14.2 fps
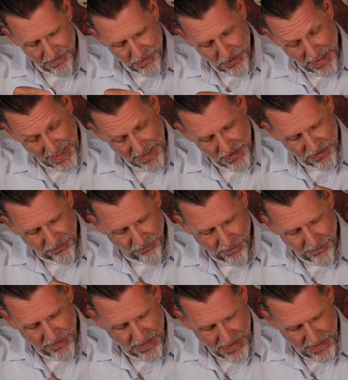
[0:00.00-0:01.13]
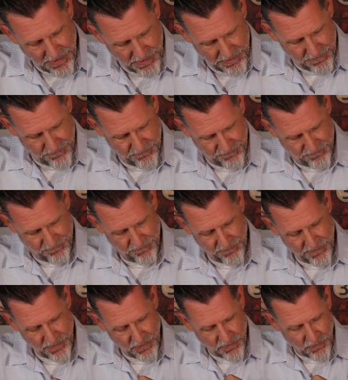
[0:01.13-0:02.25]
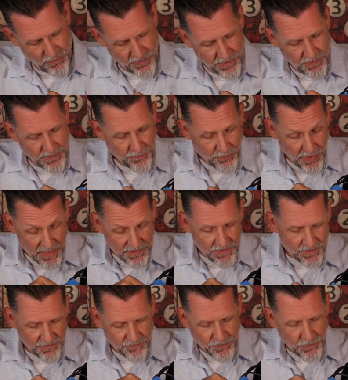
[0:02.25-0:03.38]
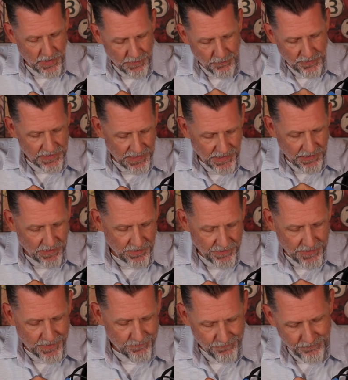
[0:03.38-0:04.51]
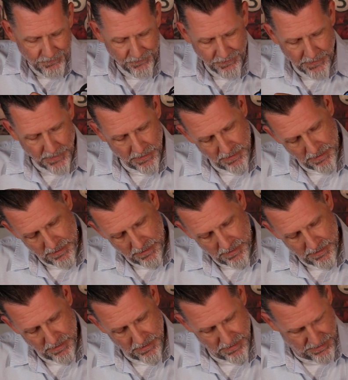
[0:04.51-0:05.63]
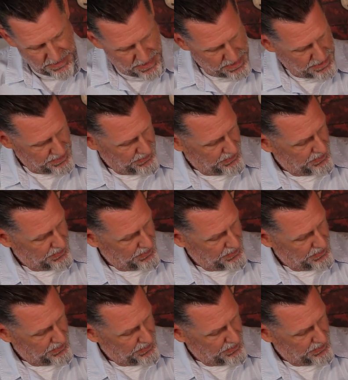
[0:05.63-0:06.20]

changed from the ink or the process of screen printing it on there. Oh yeah,